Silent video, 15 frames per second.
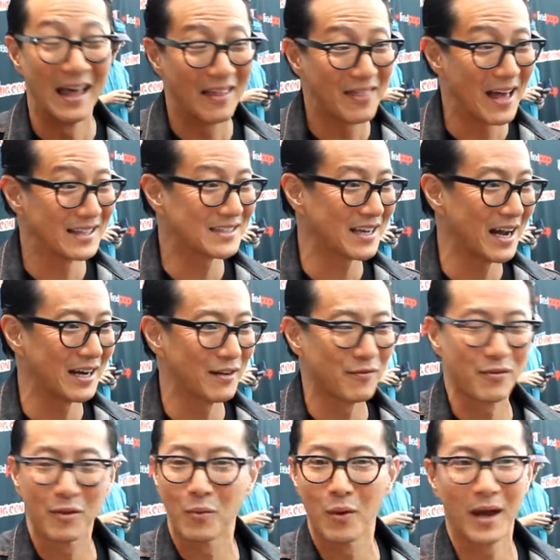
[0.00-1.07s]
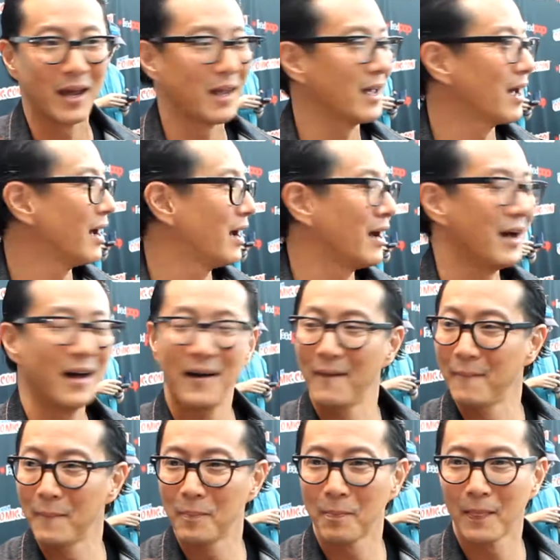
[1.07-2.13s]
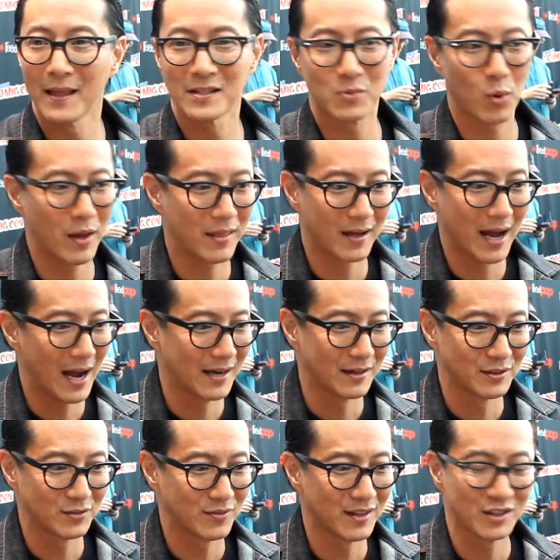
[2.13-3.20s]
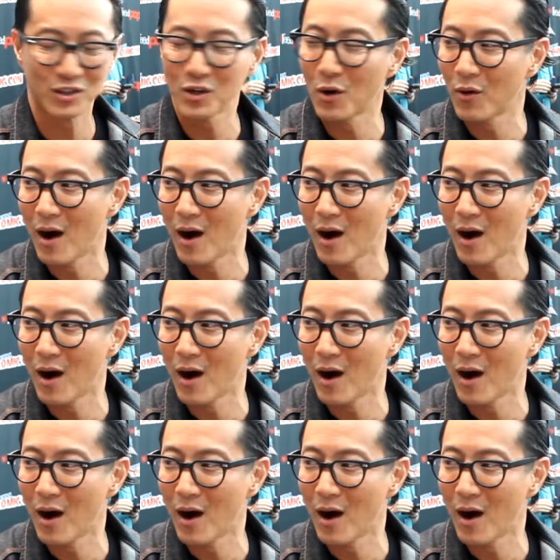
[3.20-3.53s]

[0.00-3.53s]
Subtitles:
That's kind of the way the show